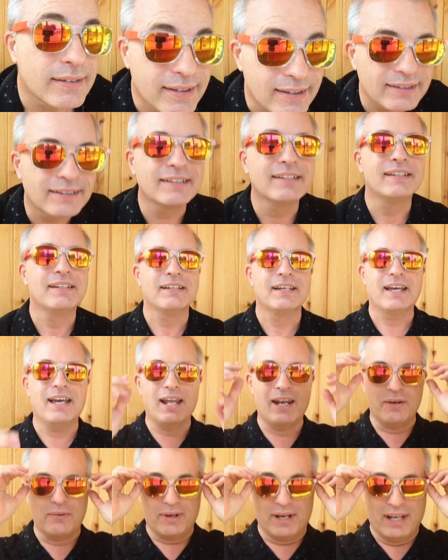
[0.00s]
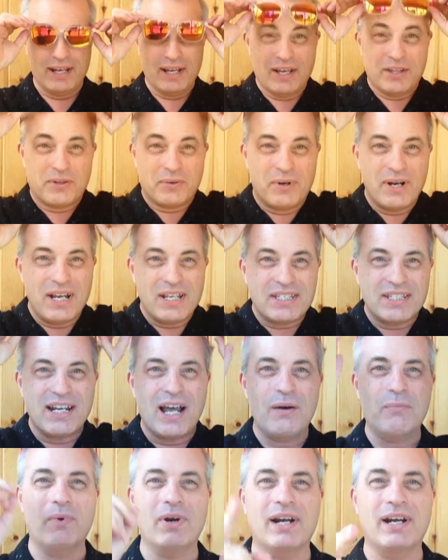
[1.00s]
Yeah. Anyway, the
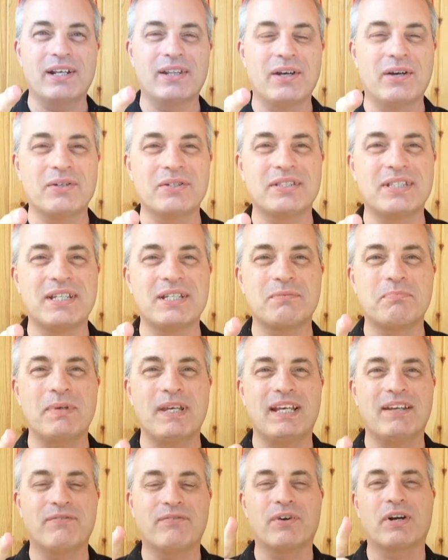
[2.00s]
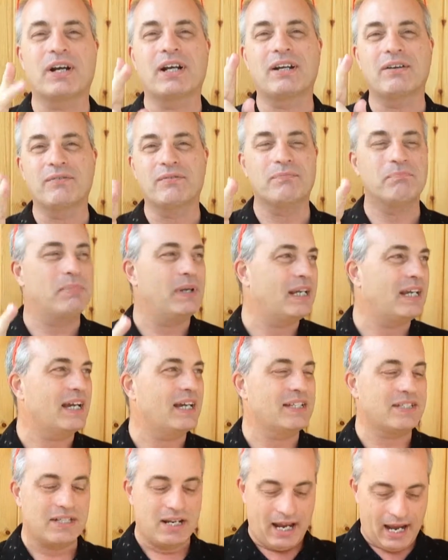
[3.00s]
reason I'm wearing those is
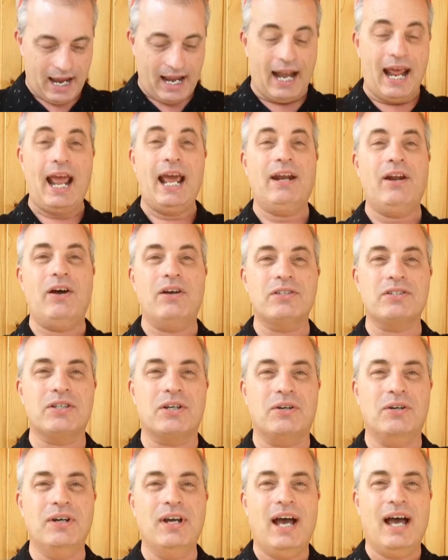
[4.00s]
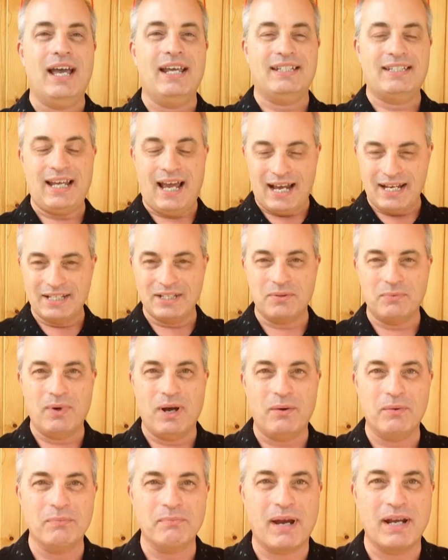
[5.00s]
because also it ties in
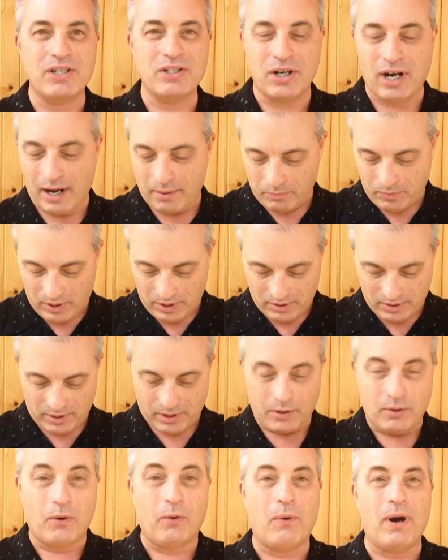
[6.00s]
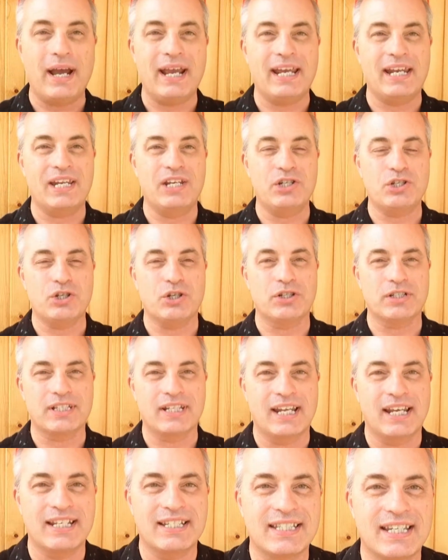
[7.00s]
well with my shirt. I'm wearing a Hawaiian shirt
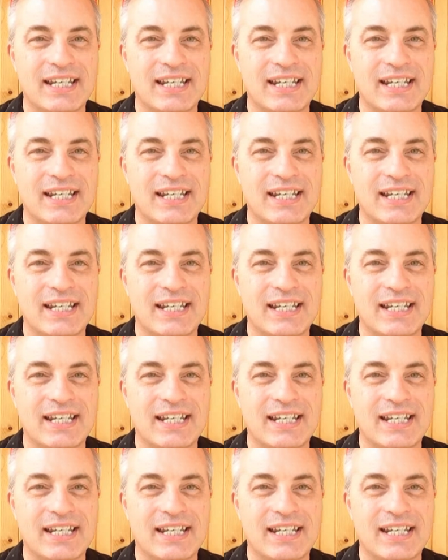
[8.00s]
today.